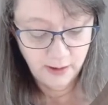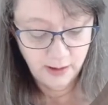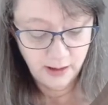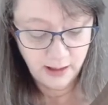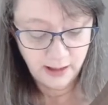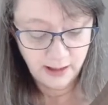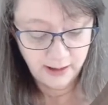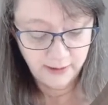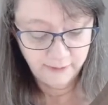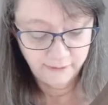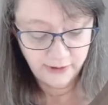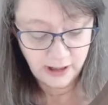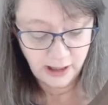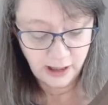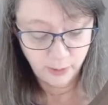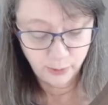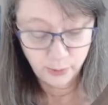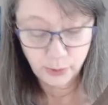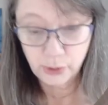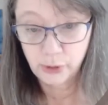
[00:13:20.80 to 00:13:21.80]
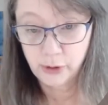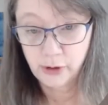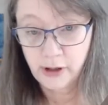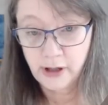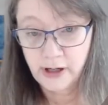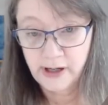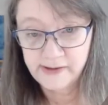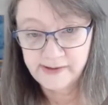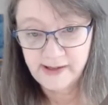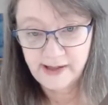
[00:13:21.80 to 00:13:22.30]
I've got
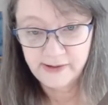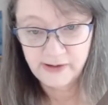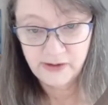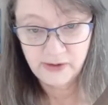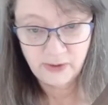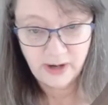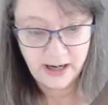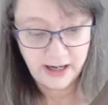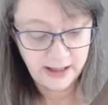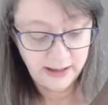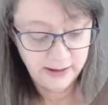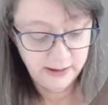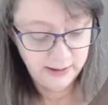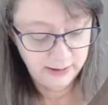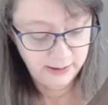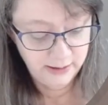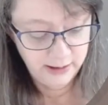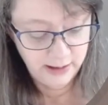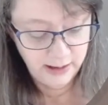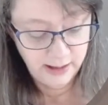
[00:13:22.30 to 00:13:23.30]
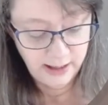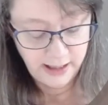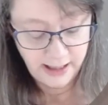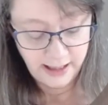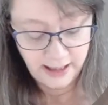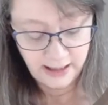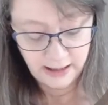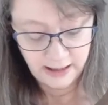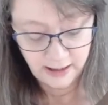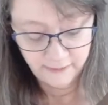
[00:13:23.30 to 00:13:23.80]
process red,
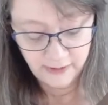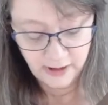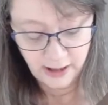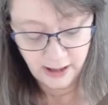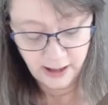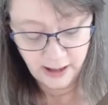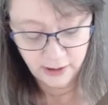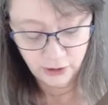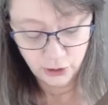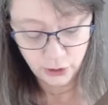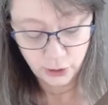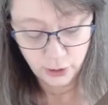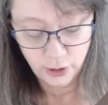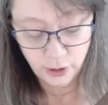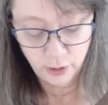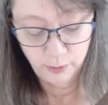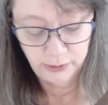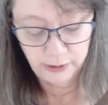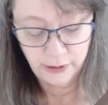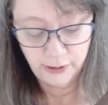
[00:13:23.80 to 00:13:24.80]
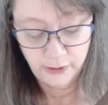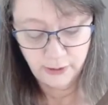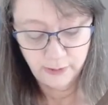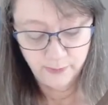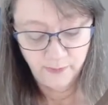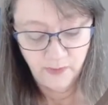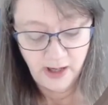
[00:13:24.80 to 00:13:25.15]
and I've got true blue.